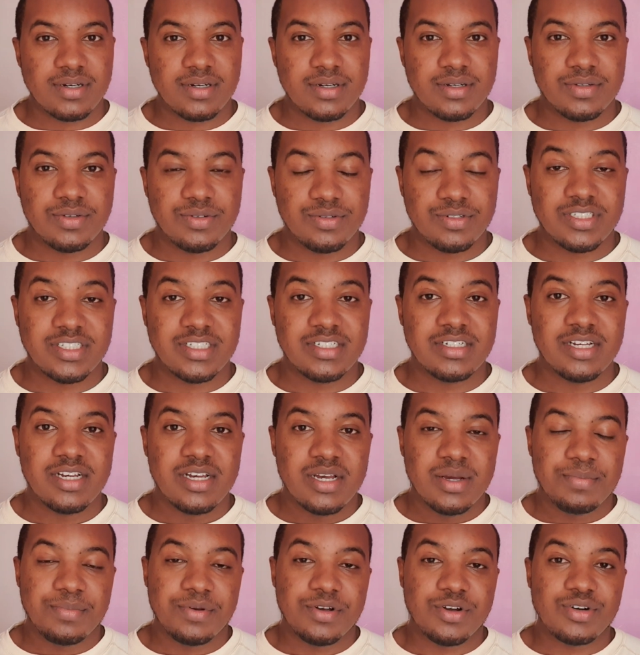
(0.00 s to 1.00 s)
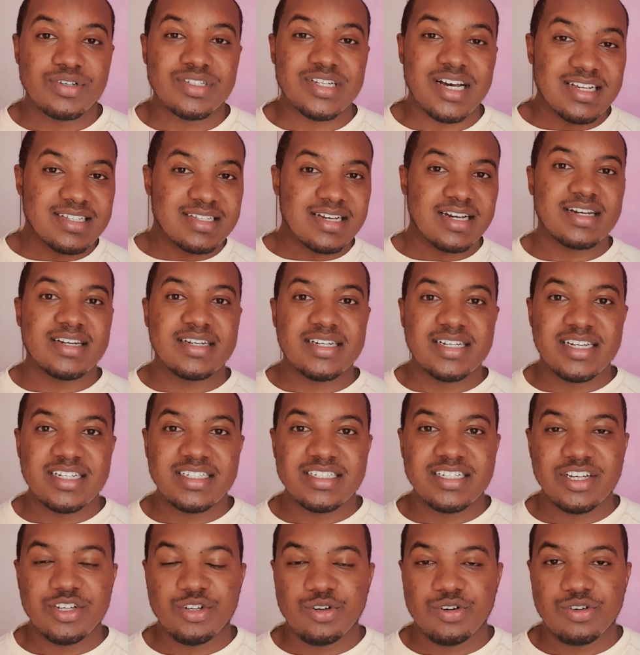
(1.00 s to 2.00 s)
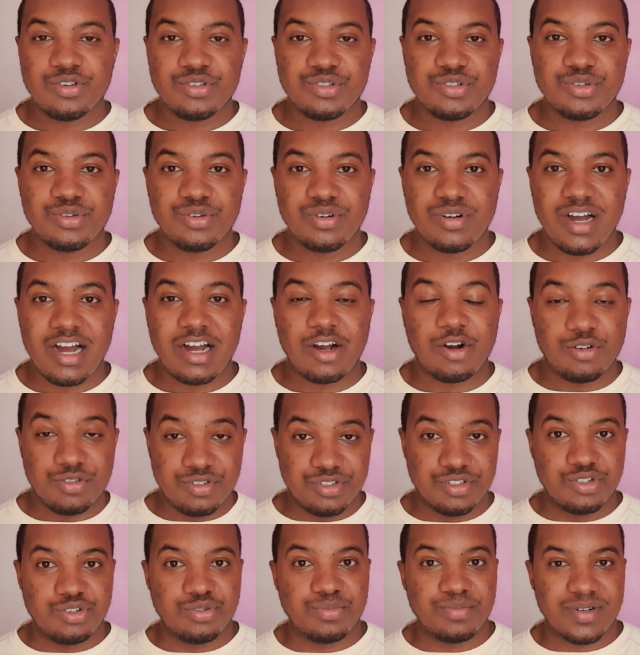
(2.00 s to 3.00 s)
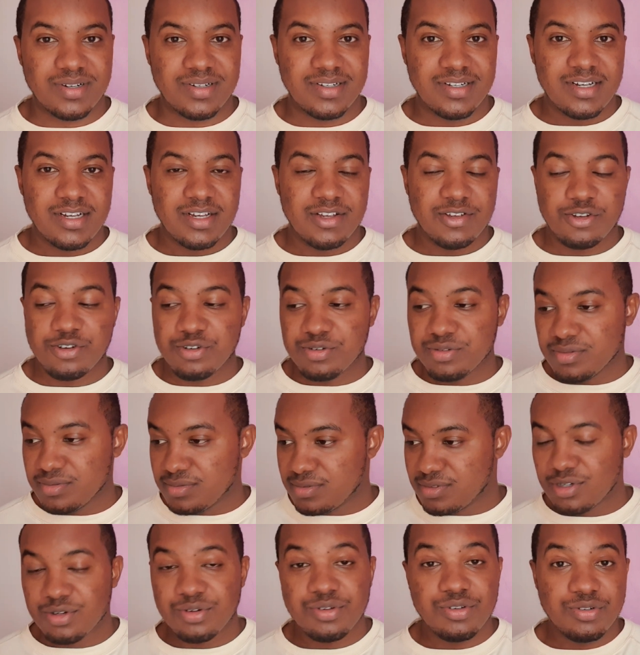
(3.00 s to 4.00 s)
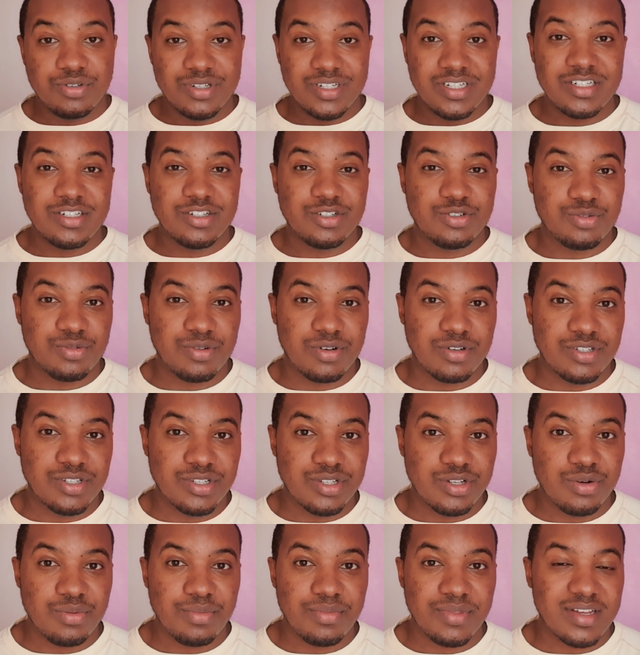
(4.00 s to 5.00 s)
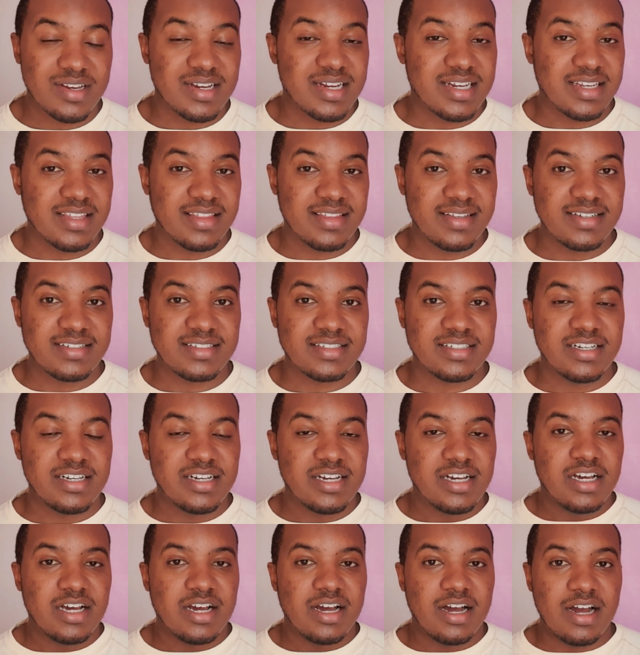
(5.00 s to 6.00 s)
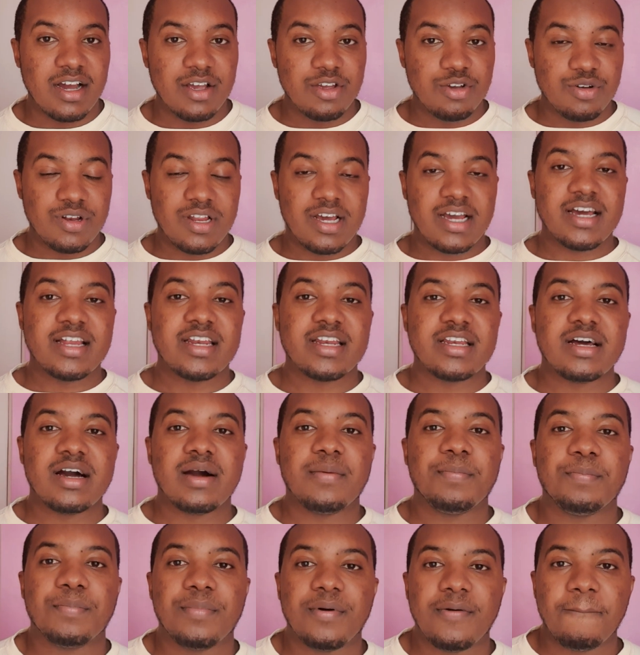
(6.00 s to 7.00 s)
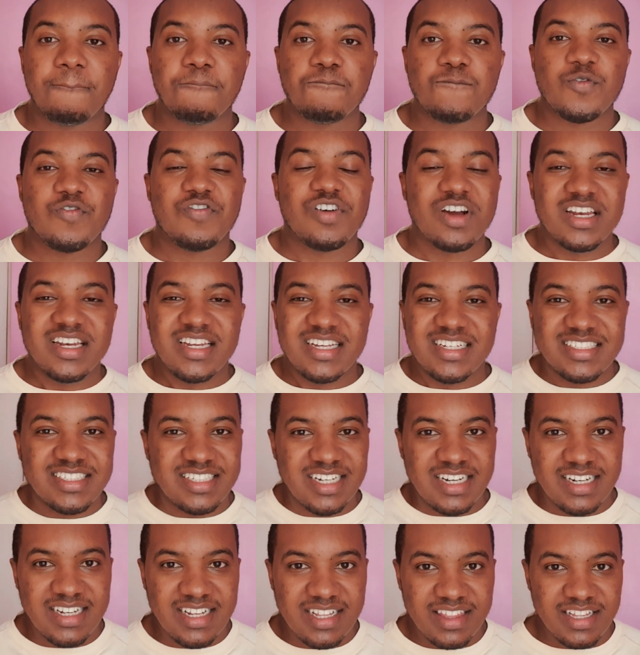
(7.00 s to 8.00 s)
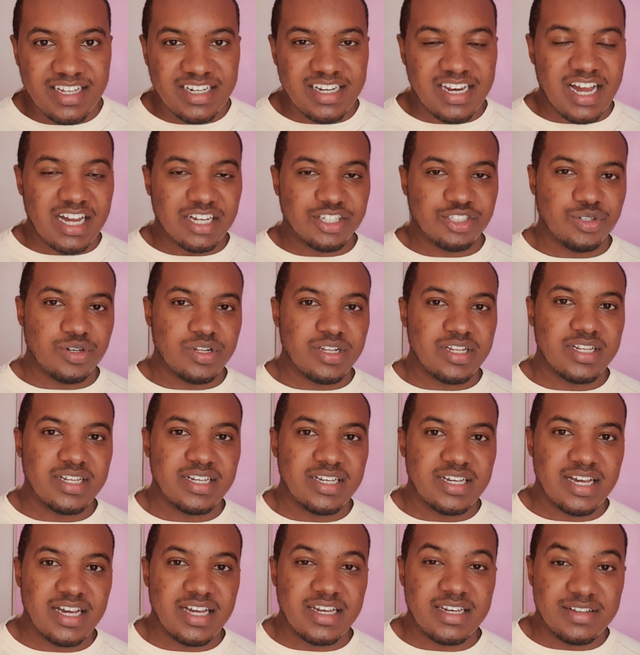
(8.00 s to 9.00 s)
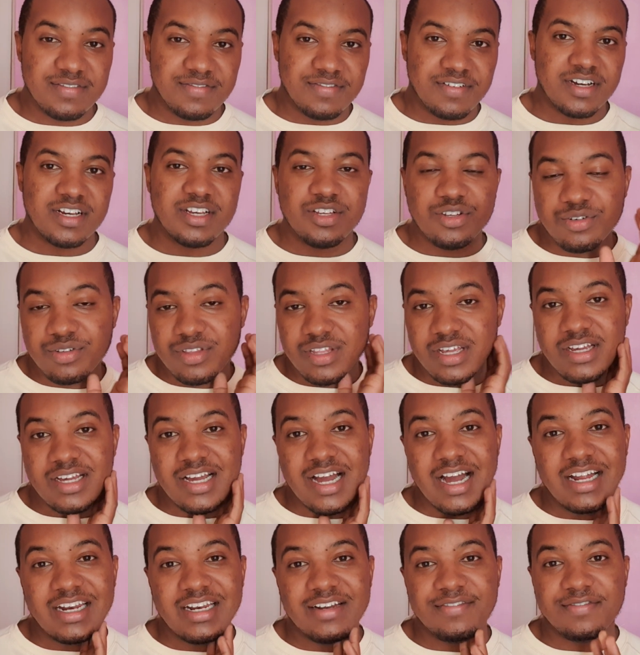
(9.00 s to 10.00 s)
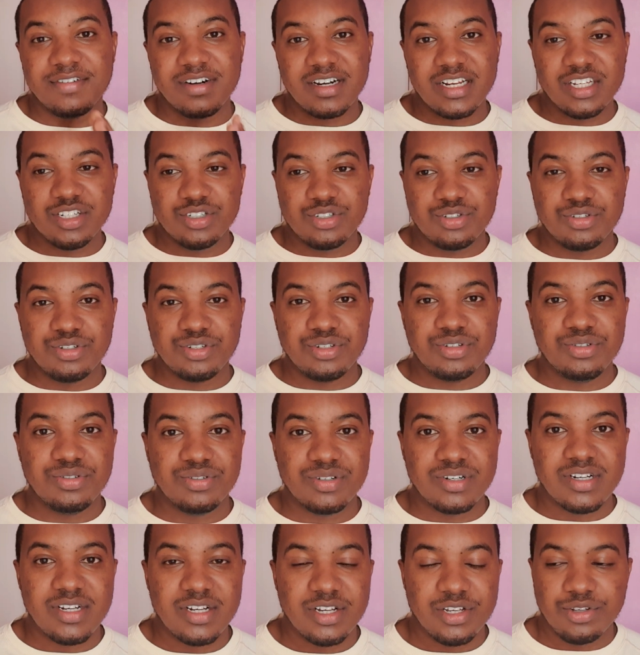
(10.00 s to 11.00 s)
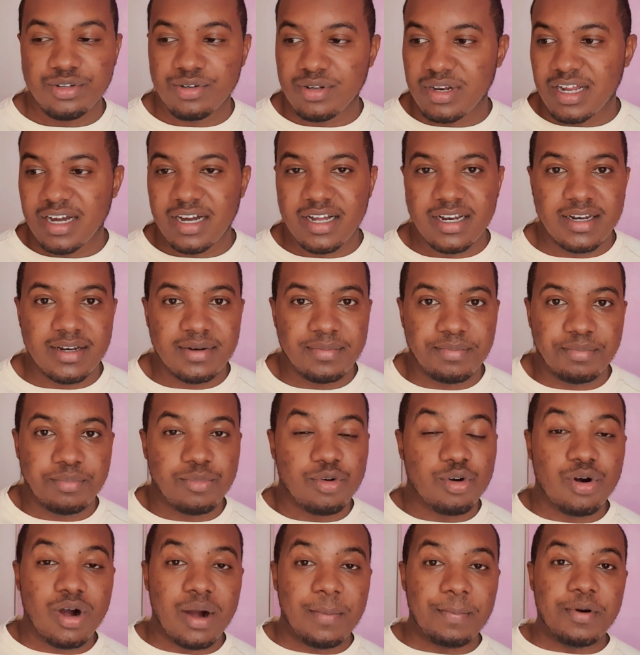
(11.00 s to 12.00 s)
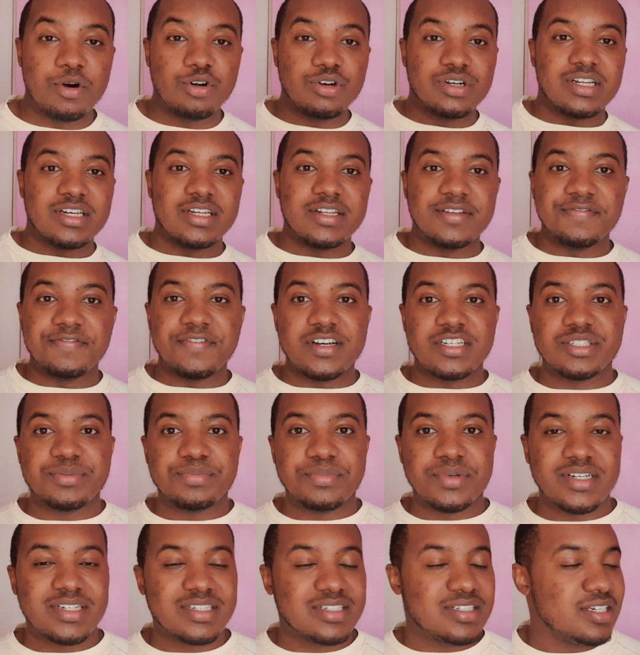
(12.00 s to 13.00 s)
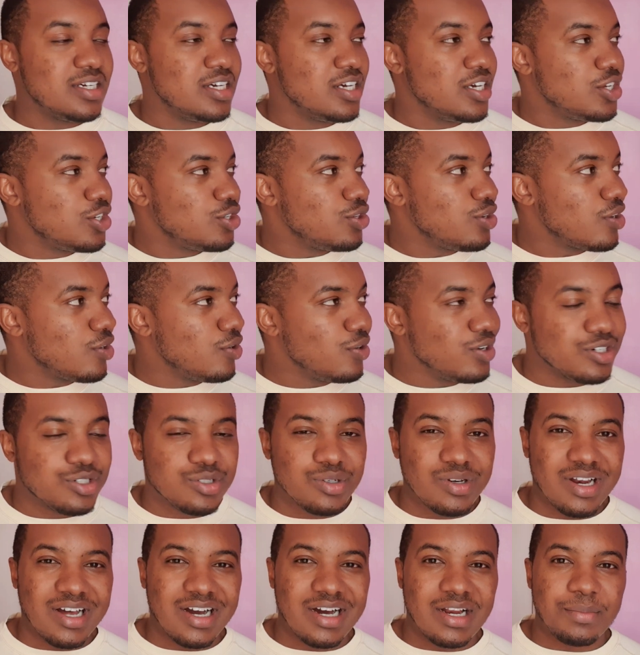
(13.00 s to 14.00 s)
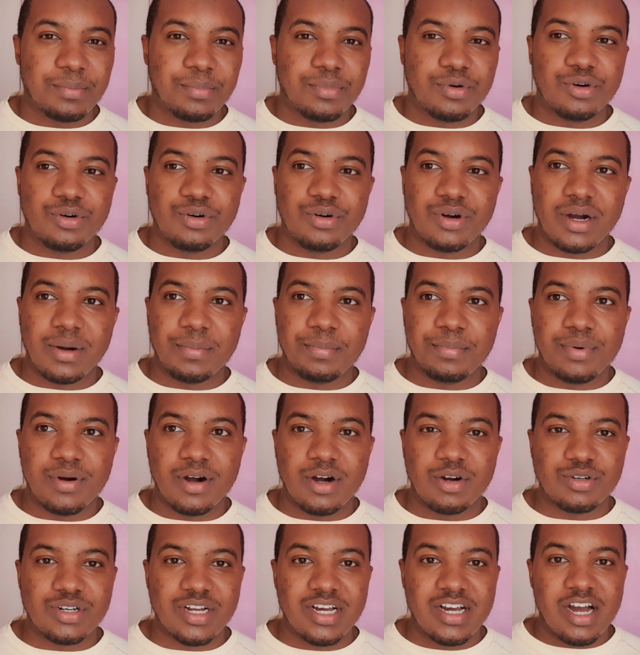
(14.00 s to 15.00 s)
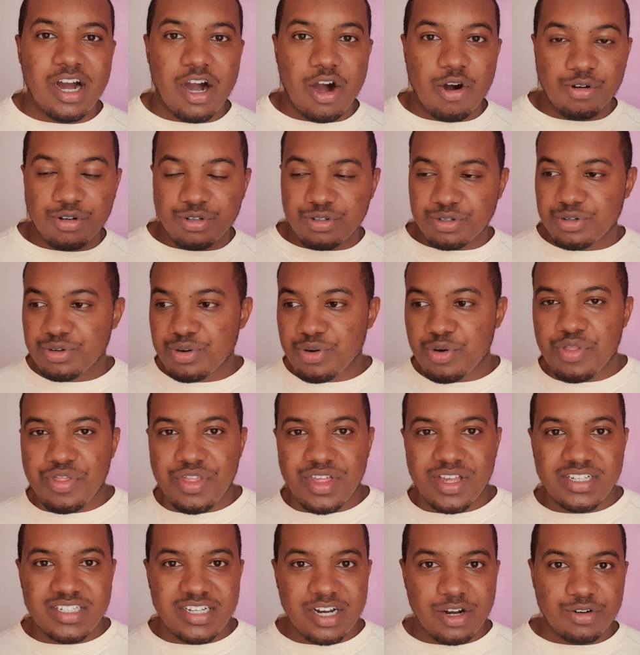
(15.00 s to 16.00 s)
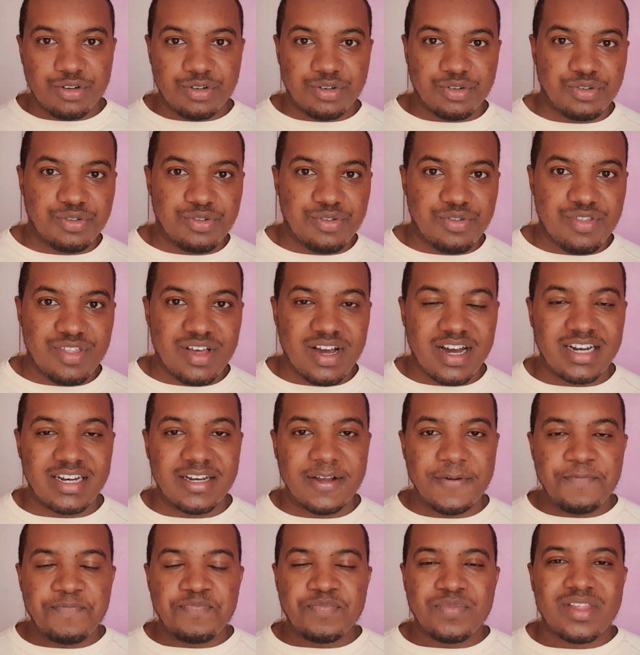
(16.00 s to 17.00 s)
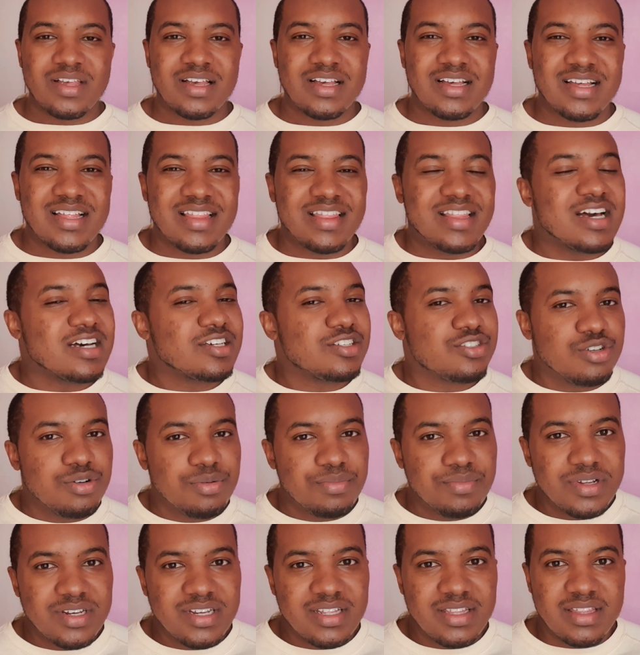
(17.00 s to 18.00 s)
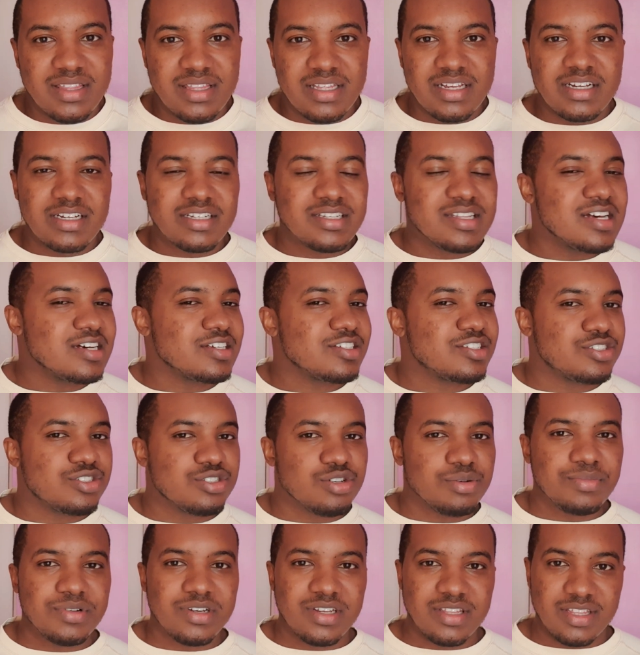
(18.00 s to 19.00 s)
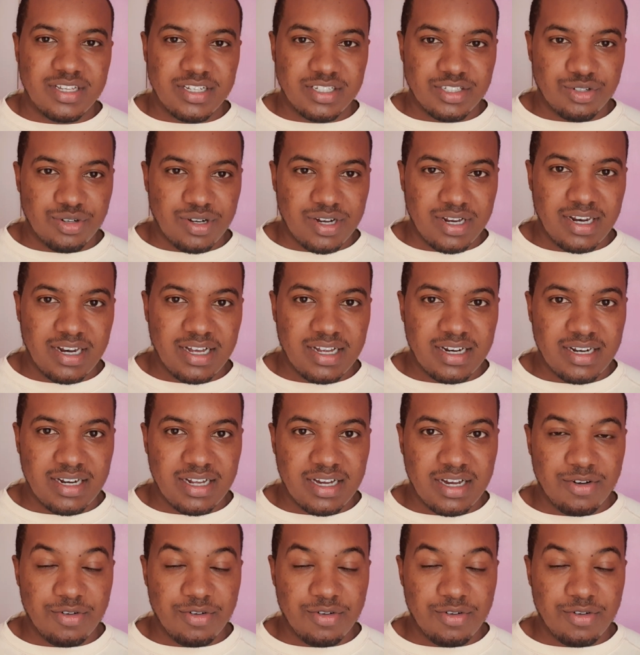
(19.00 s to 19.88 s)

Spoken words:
you watching, because as a creator you're also a consumer, so you need to consume the right things. You end up finding channels that actually edify you, they add value to you. You learn more about investment, you're going to learn more about how to do this, how to do that. There are so many things you can learn